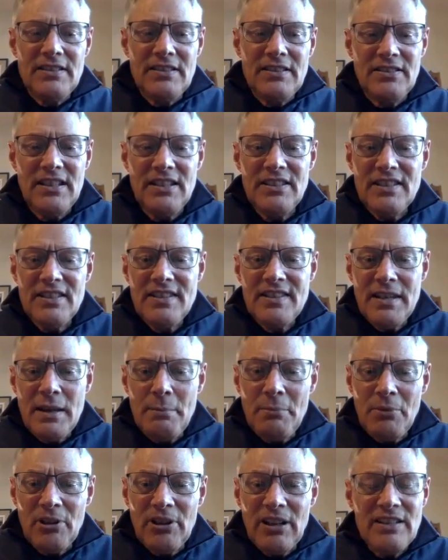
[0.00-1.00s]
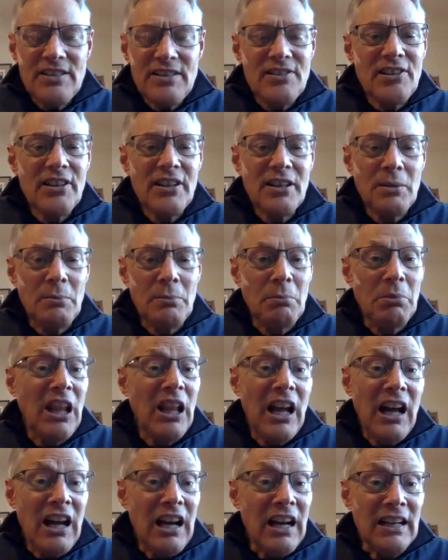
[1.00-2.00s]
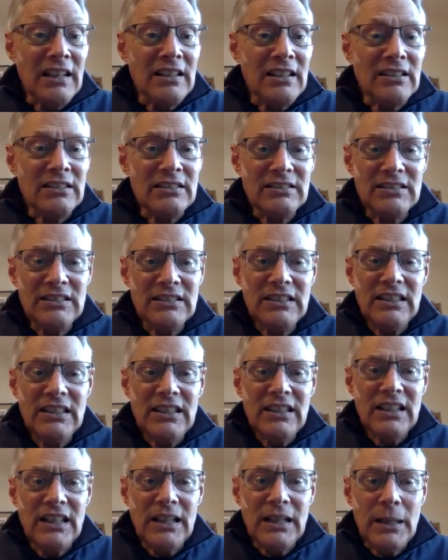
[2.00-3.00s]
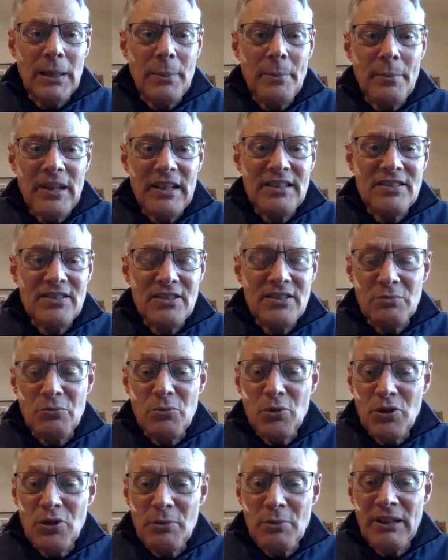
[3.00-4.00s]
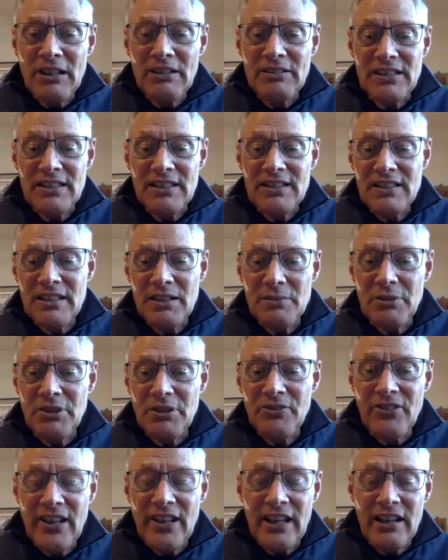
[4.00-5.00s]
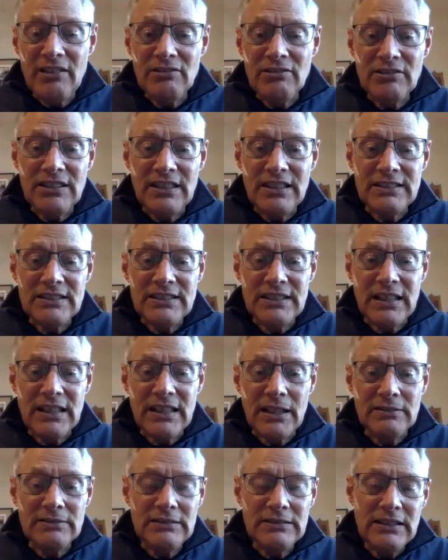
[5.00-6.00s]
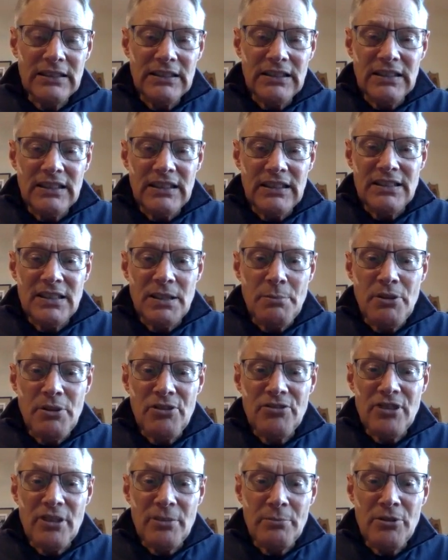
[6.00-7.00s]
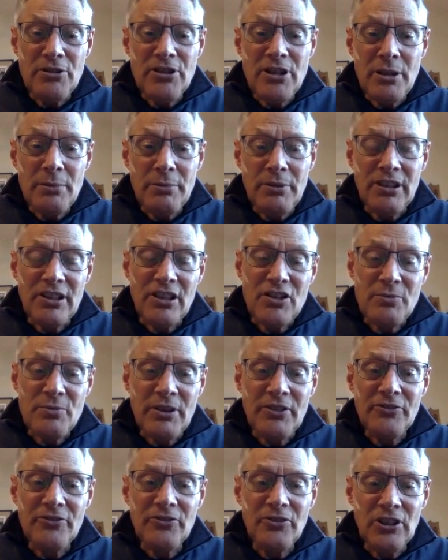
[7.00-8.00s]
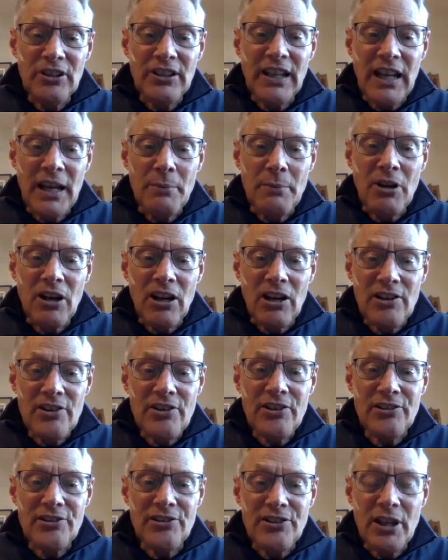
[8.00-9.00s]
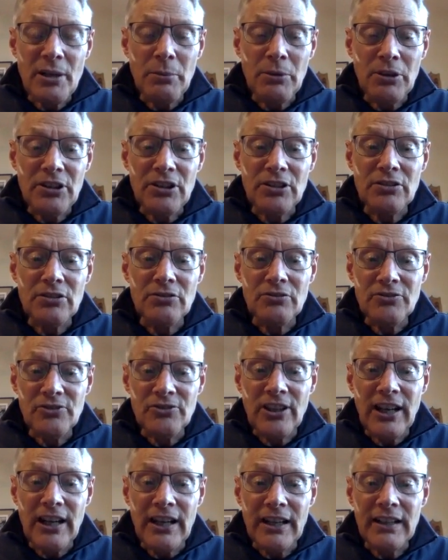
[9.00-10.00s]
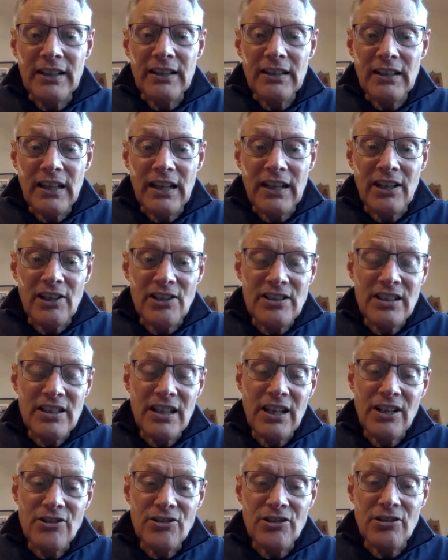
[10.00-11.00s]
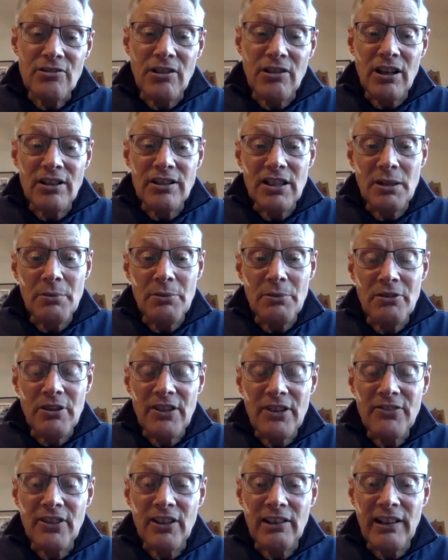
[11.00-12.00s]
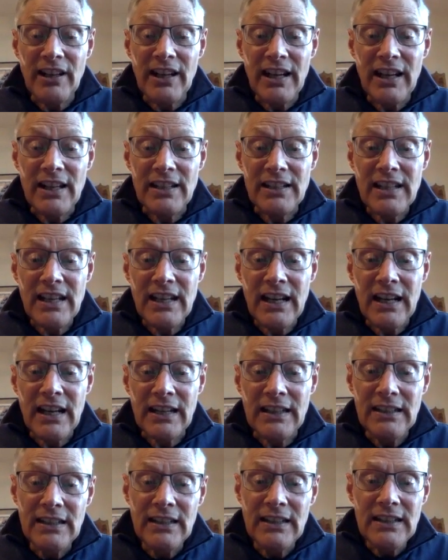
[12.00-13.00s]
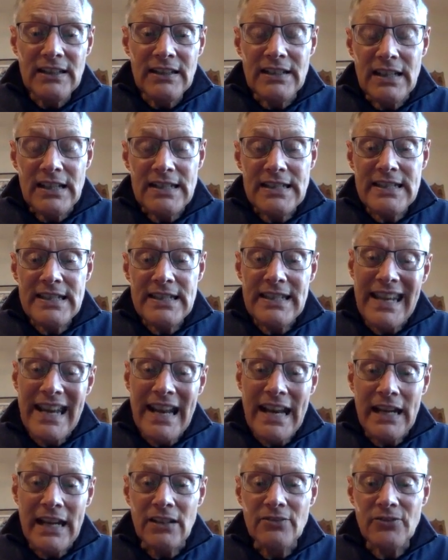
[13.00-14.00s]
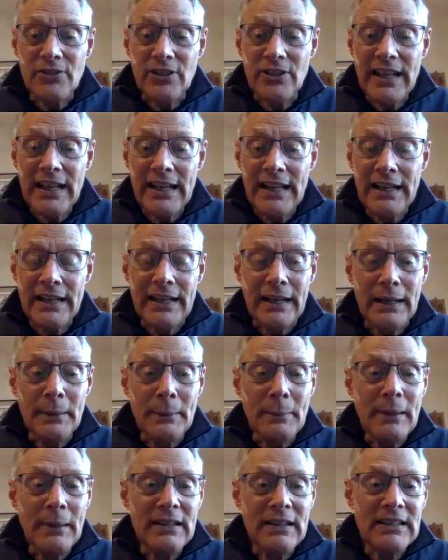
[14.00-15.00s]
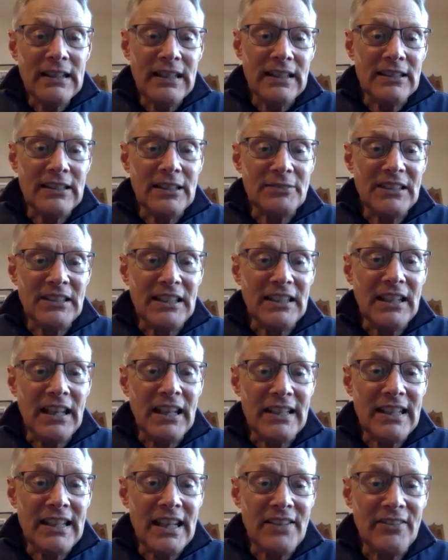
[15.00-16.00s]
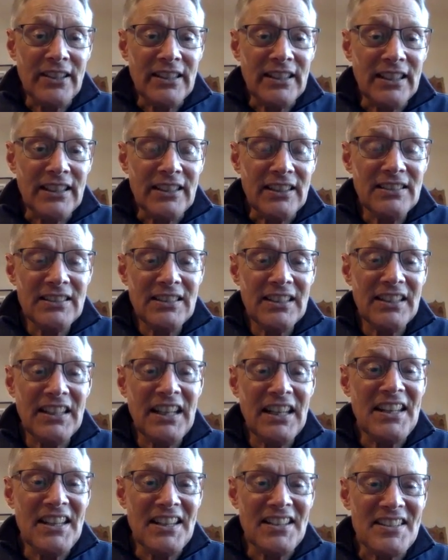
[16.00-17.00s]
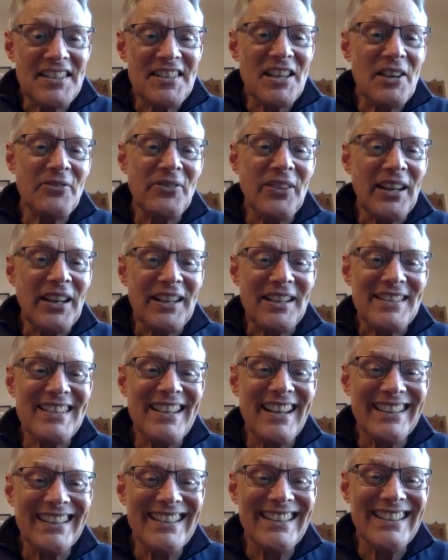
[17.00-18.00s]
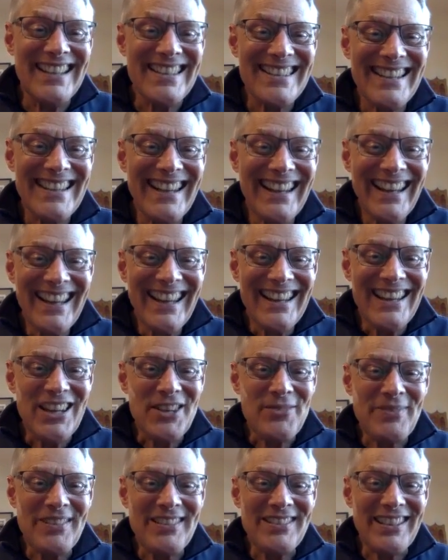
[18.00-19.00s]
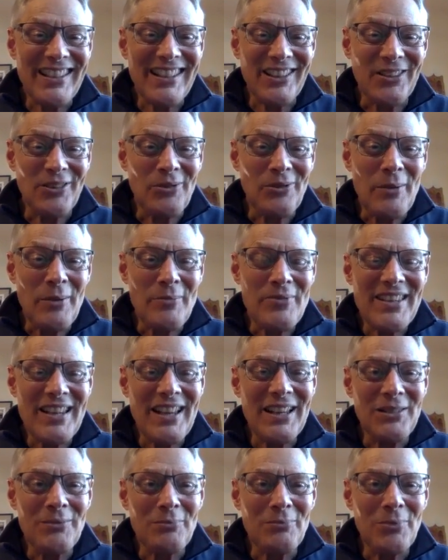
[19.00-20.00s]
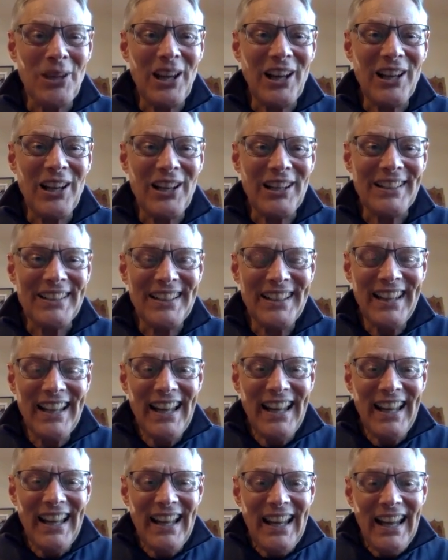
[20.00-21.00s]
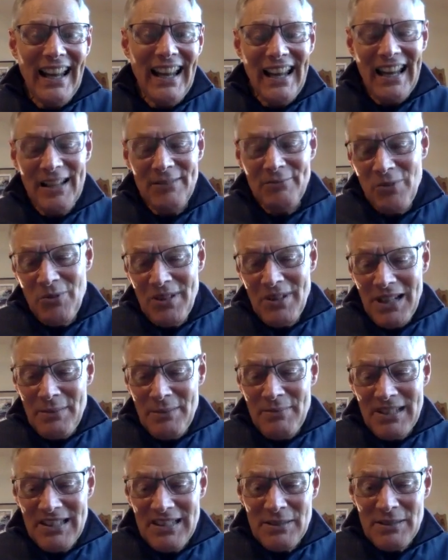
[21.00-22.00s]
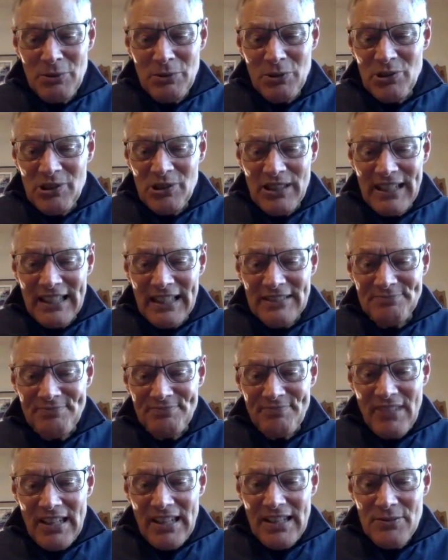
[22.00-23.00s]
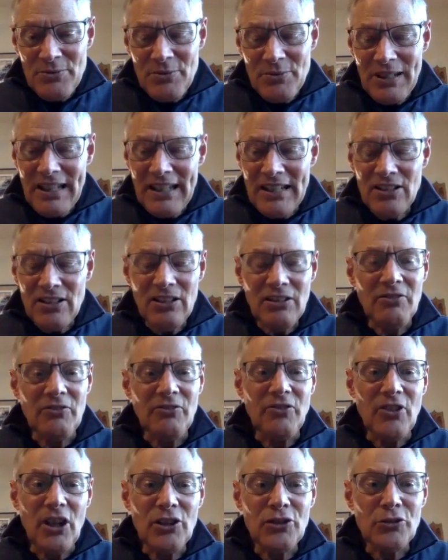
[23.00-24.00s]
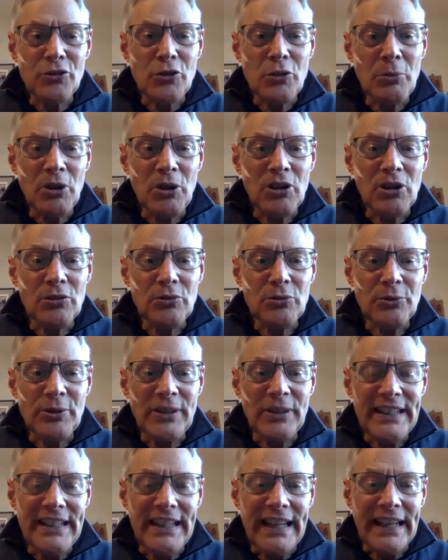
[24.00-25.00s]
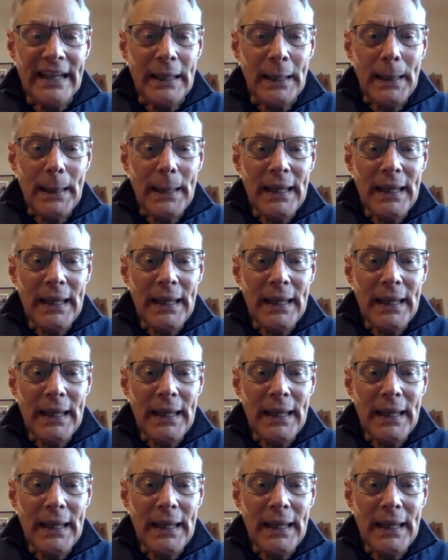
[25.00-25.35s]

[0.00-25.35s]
In December, I started a blog, and so more about this can be found at www, and it's my full name, Arthur W. Frank, ArthurWFrank.ca for Canada. I really like having the Canadian suffix on this particular website and blog. And what I'm exploring is what I call vulnerable reading.